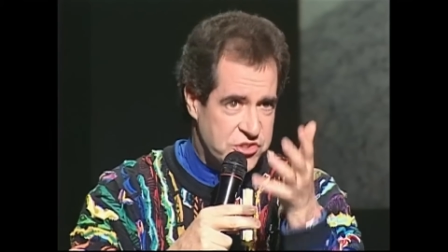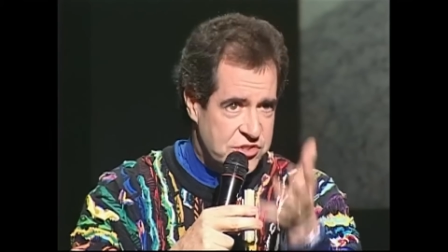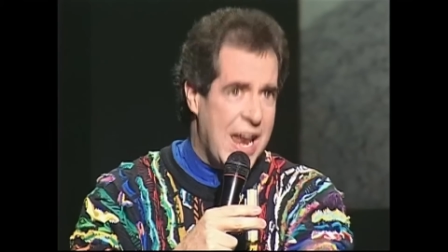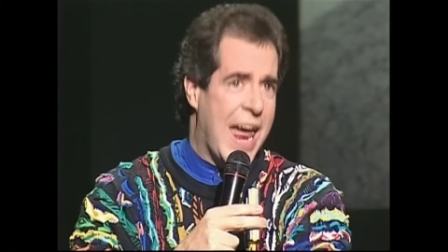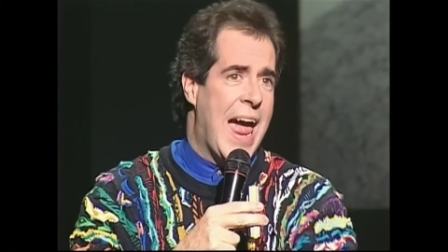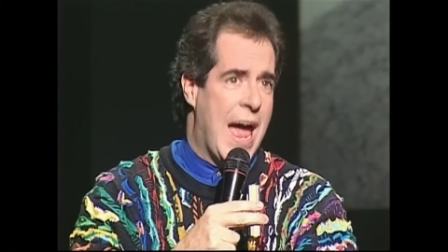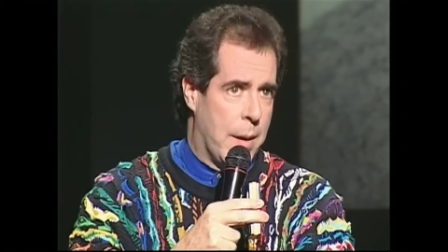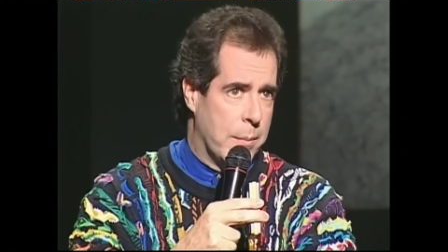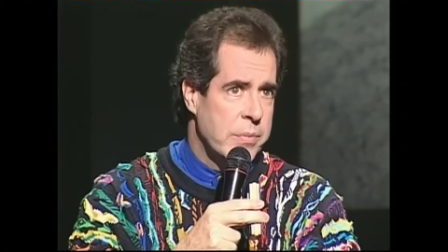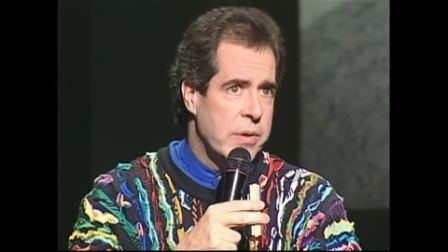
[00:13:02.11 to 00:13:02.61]

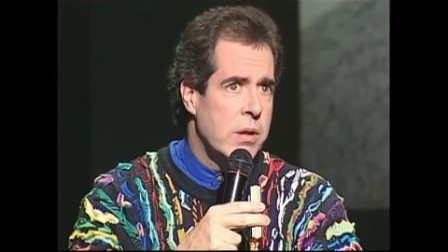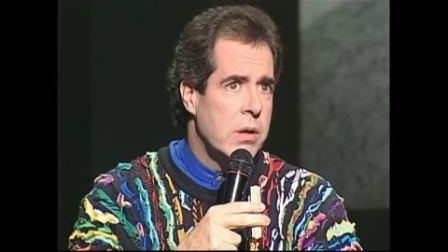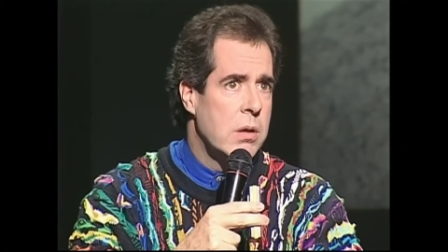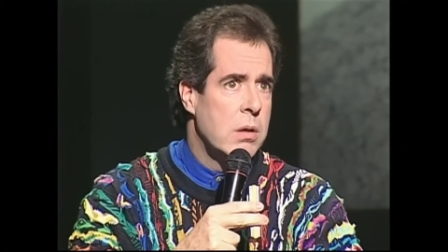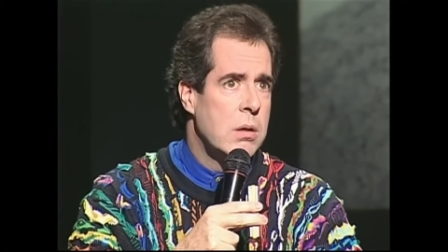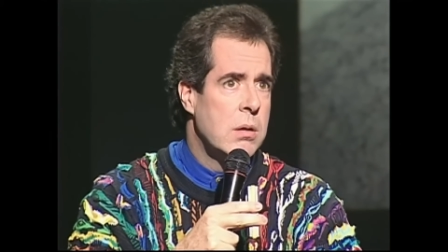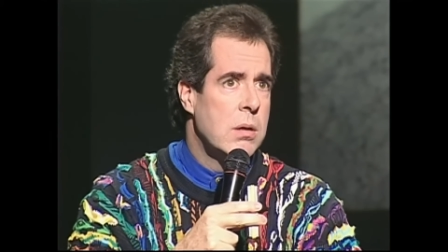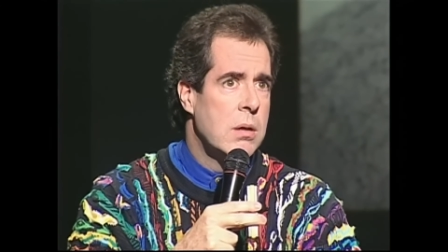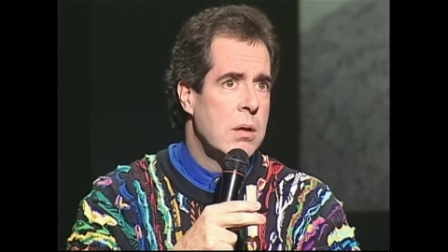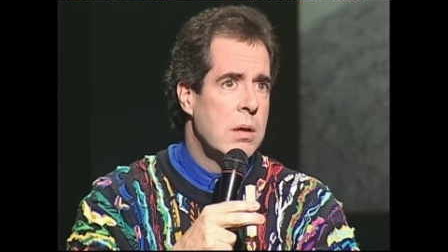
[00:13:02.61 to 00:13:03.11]
stabbed.
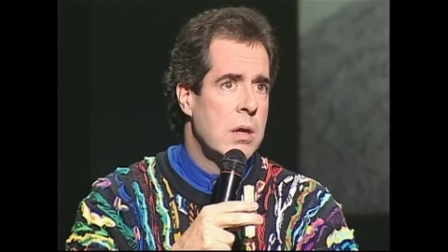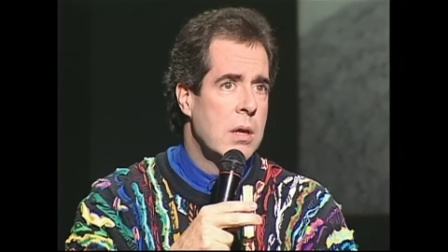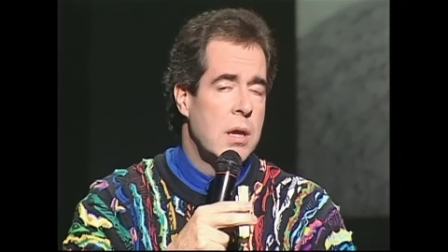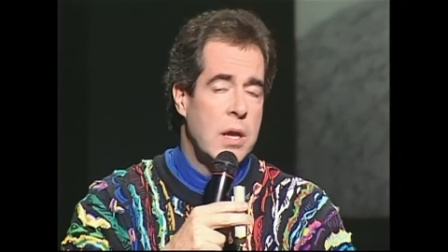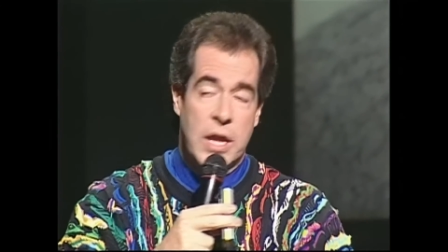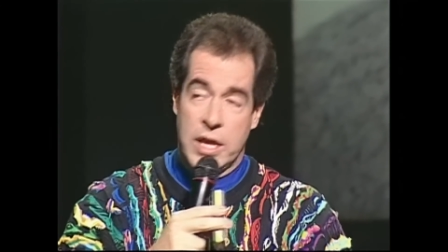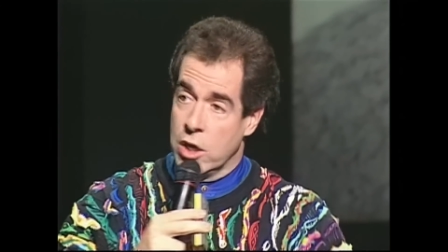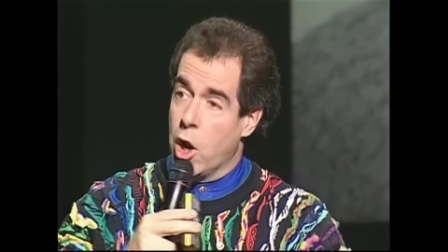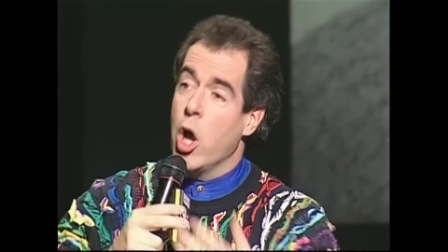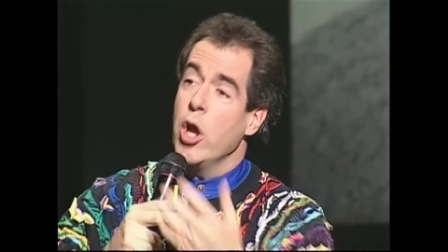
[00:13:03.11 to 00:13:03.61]

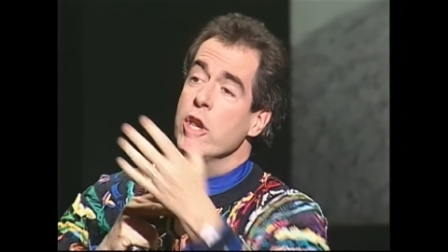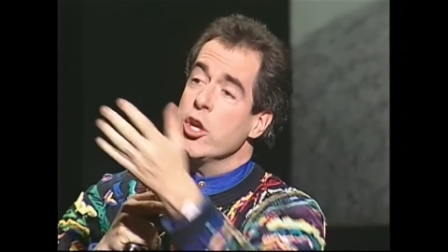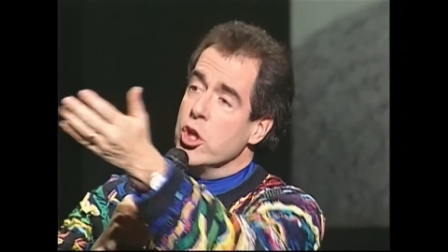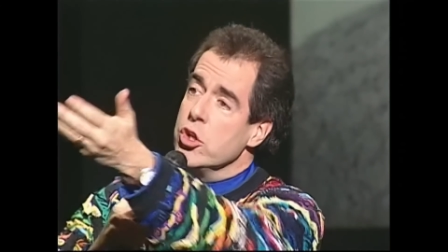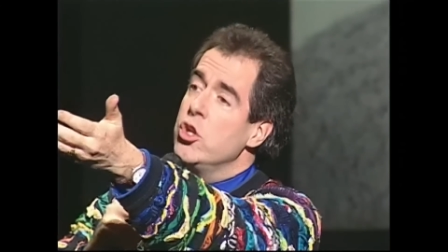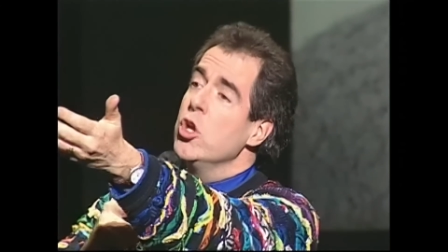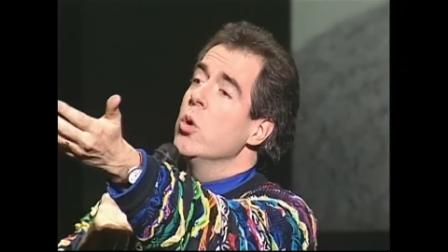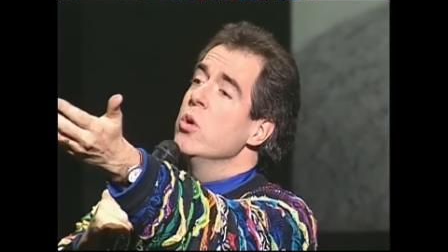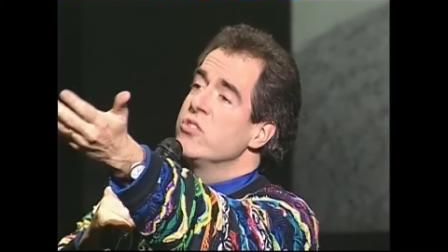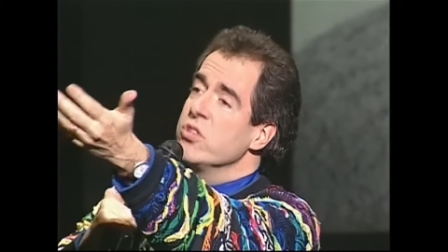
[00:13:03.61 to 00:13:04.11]
And all you
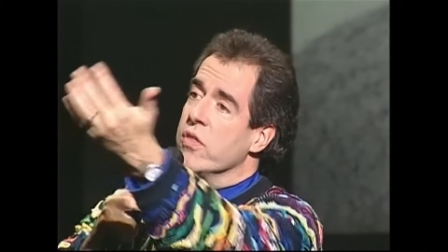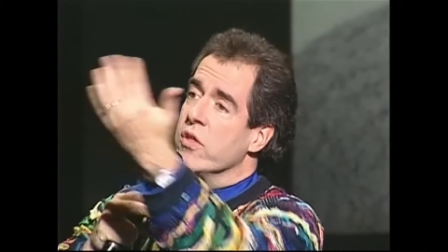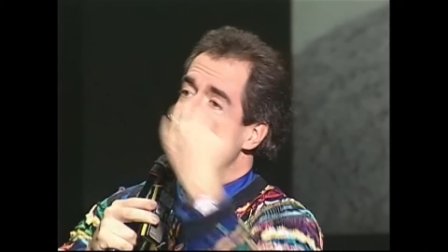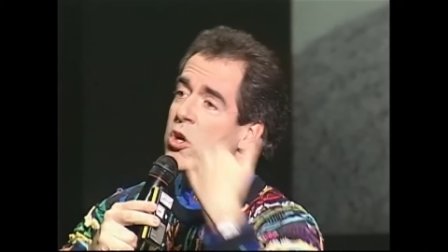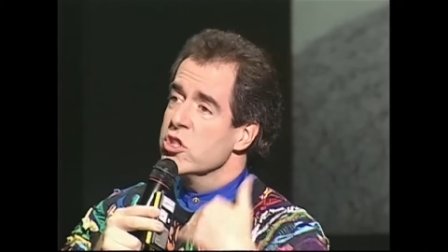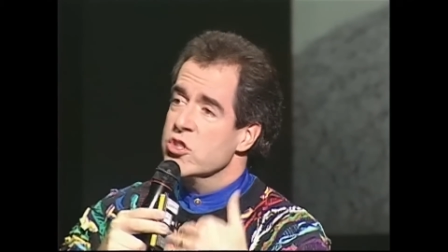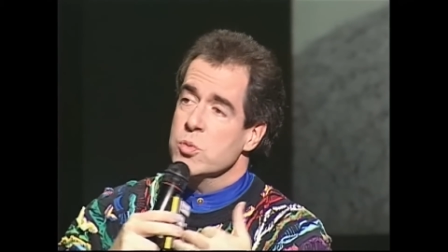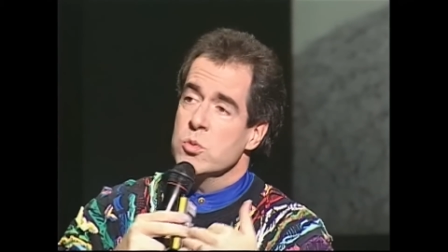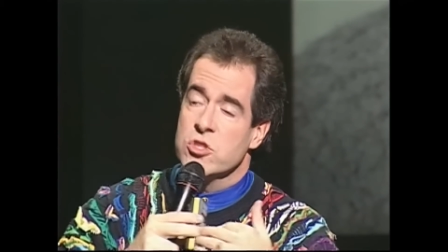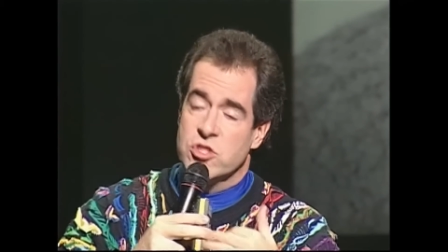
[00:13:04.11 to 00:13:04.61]
could do until the
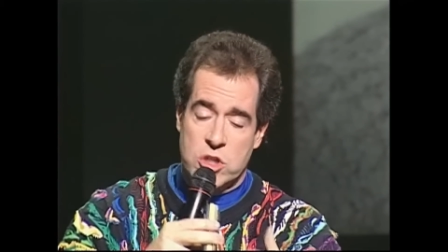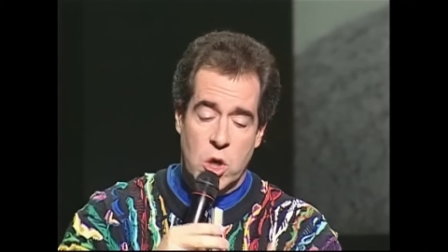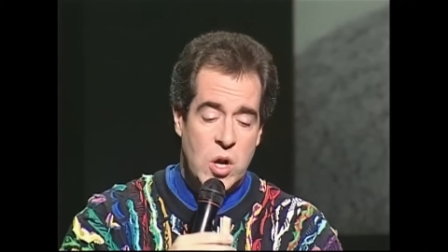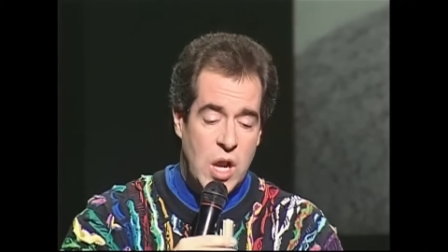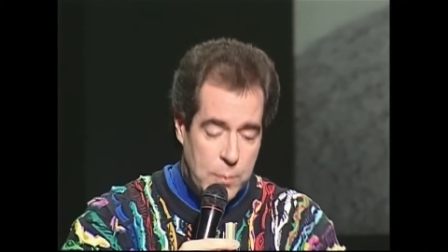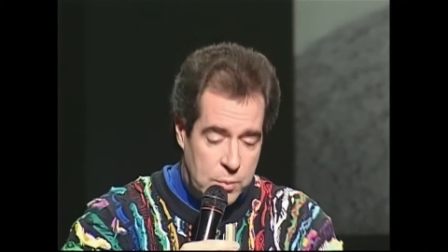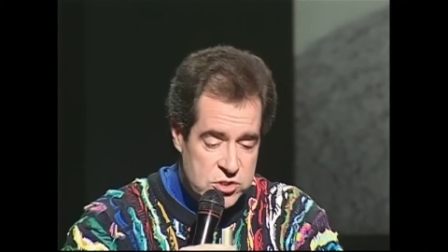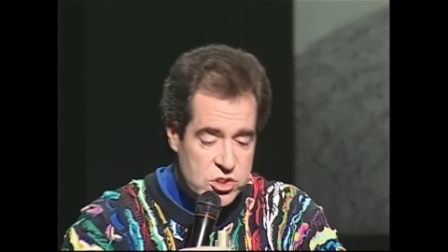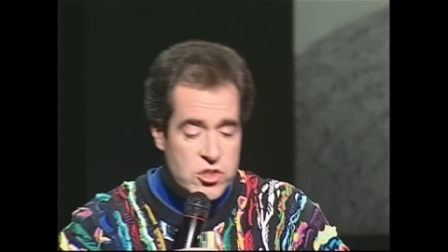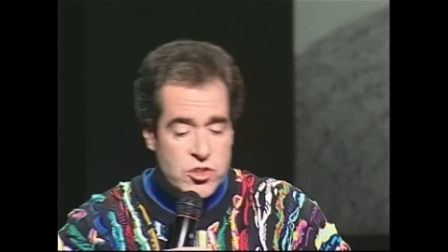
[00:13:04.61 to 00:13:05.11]
nurse showed
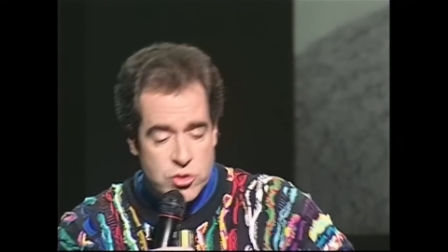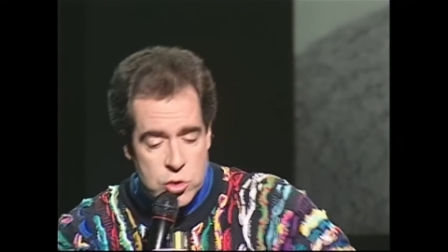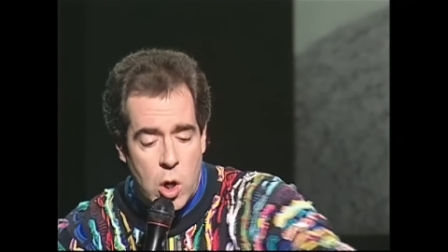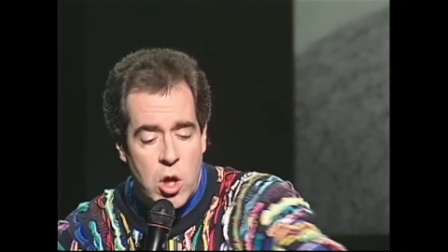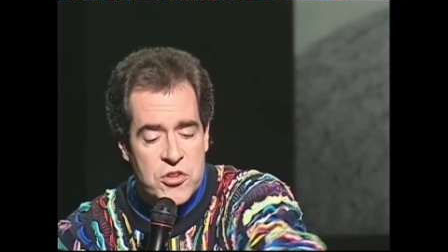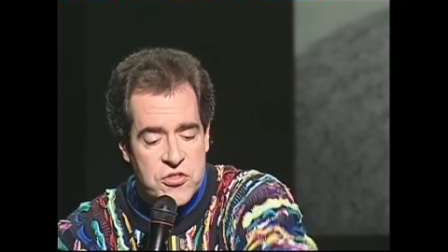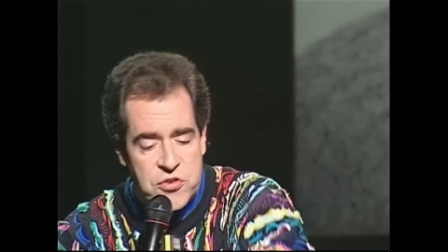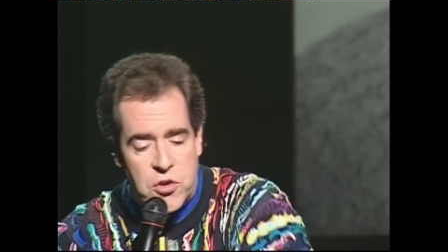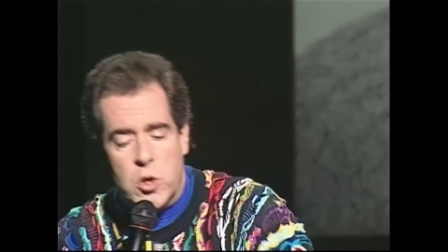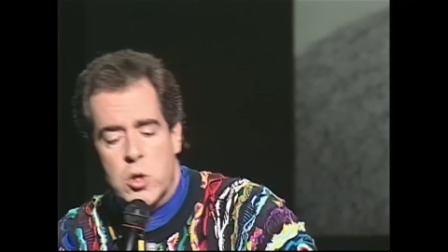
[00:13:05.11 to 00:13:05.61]
up was just
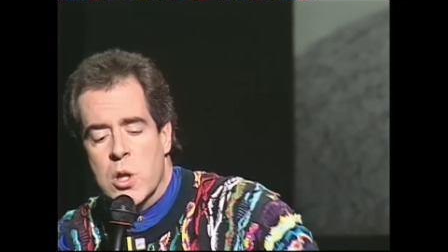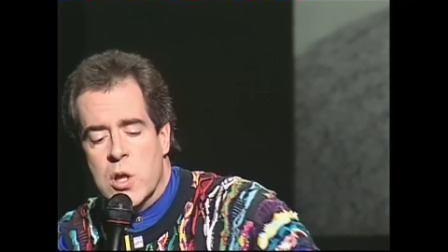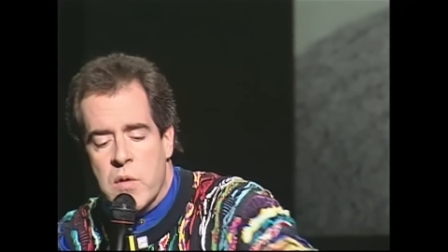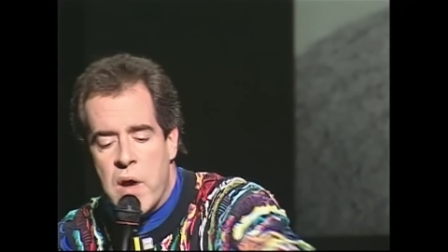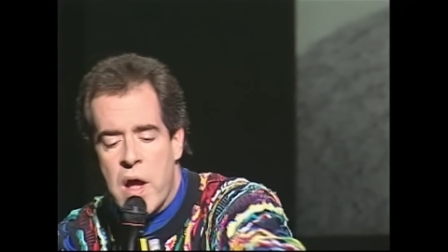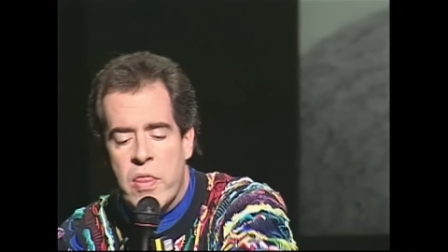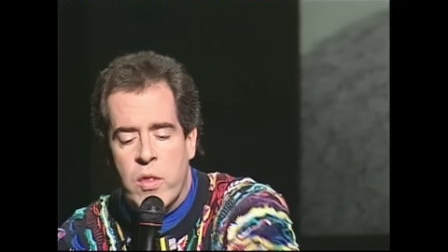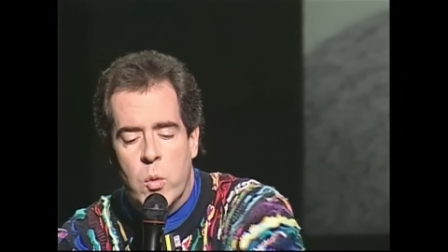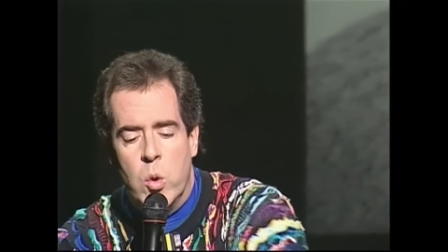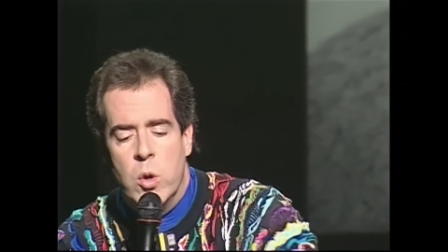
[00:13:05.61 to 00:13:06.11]
draw a circle around the